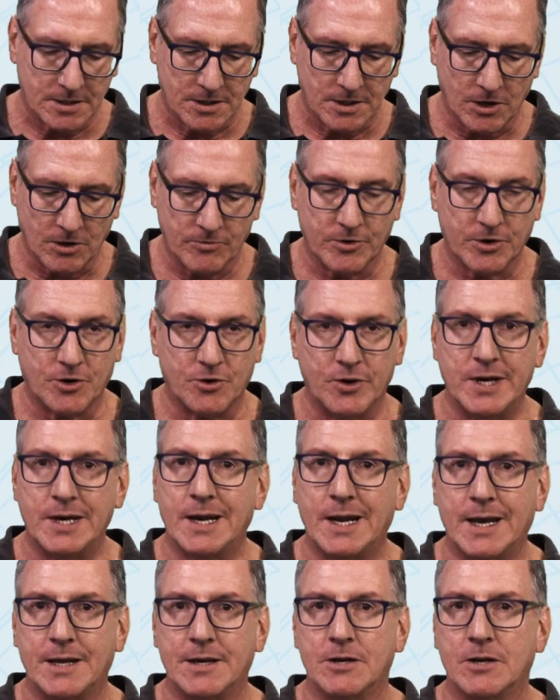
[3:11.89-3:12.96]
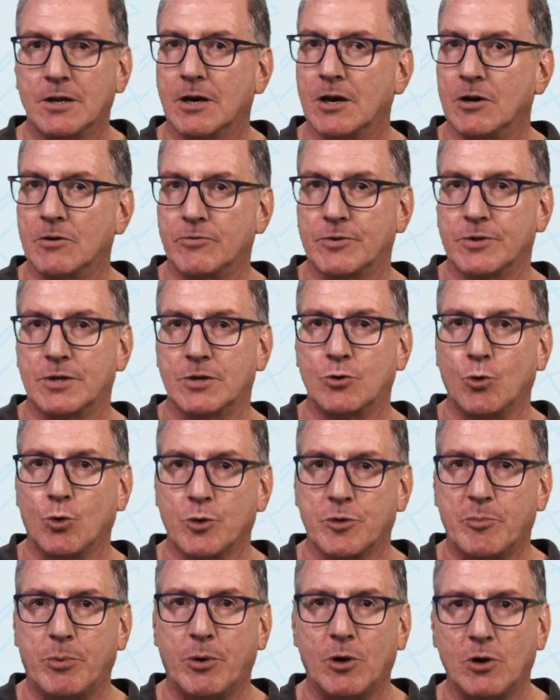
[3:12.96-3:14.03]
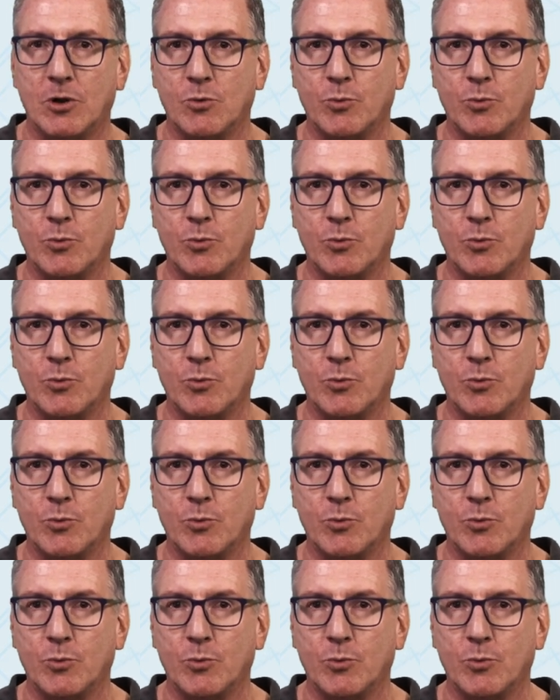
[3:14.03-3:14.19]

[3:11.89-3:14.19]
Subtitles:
over Greenland, over the North Pole.